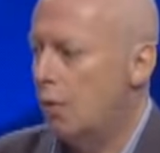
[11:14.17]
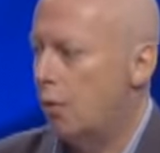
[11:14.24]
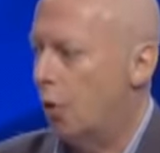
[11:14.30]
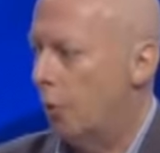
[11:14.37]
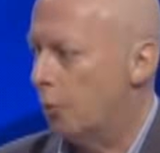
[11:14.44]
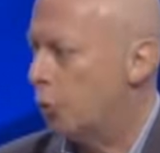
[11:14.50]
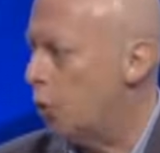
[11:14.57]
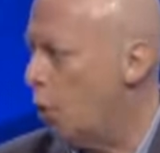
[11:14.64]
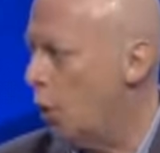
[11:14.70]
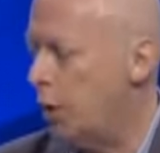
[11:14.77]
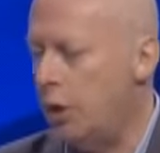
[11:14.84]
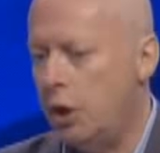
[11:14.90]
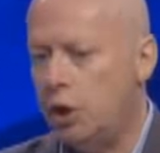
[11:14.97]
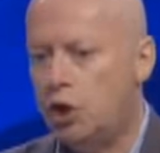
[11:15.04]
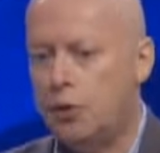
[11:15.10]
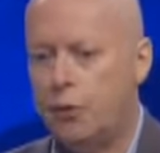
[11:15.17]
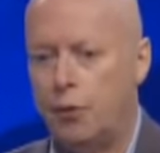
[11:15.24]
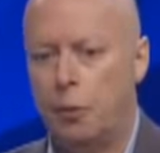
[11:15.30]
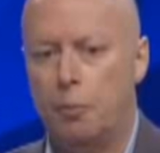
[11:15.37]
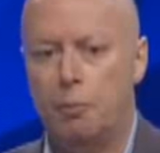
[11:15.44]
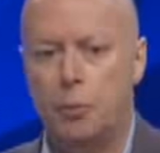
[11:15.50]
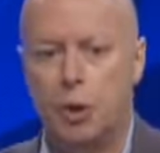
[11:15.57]
from coinage,
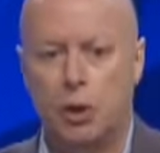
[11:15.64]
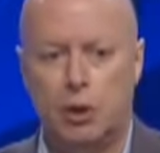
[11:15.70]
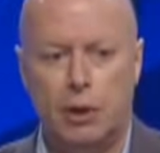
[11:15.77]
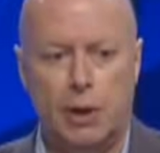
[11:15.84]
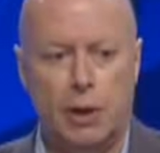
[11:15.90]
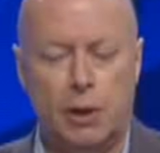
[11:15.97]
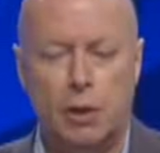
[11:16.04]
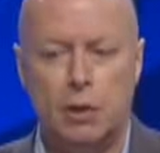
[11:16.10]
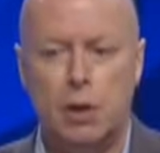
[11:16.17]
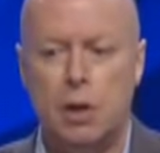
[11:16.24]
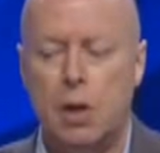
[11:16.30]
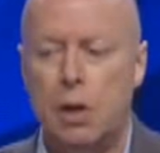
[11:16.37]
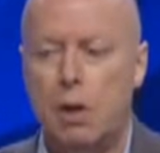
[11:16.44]
from building,